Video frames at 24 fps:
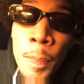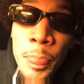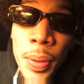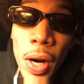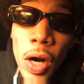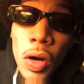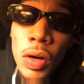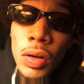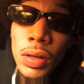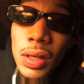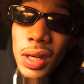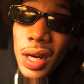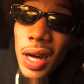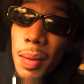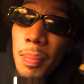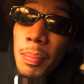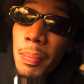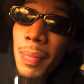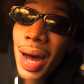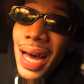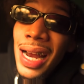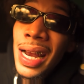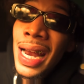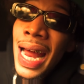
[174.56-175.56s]
Bro,
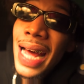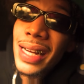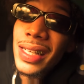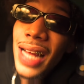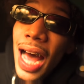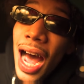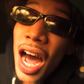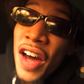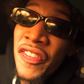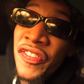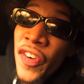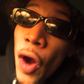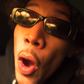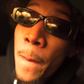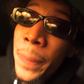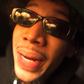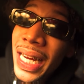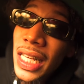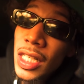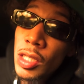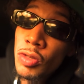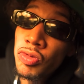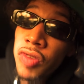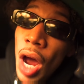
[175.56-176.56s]
man, let the Afro
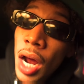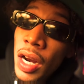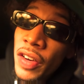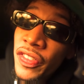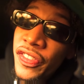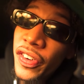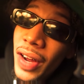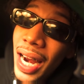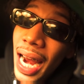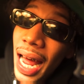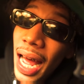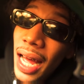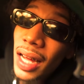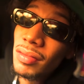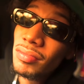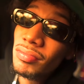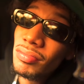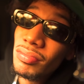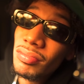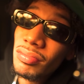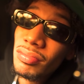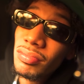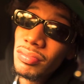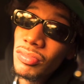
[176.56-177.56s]
beats run for like
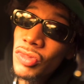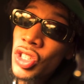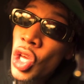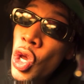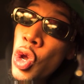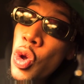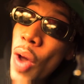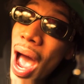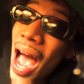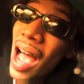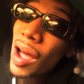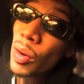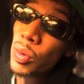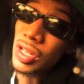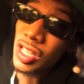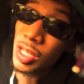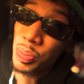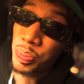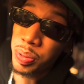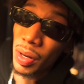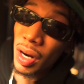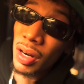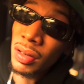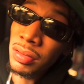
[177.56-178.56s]
two hours,
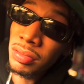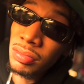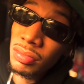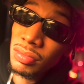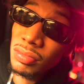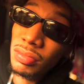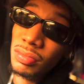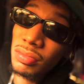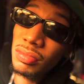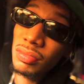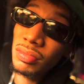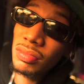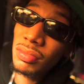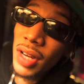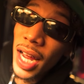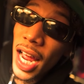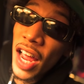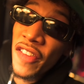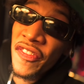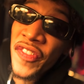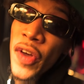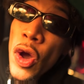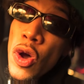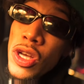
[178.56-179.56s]
bro.
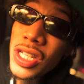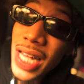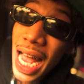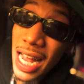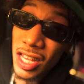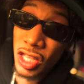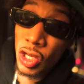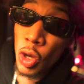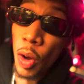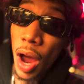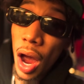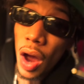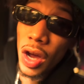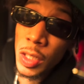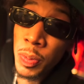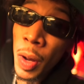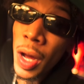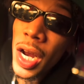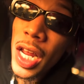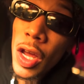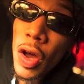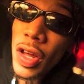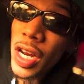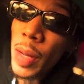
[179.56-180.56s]
feels like two hours.
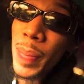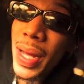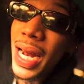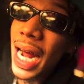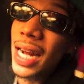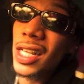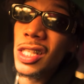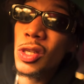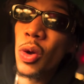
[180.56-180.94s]
Probably only been like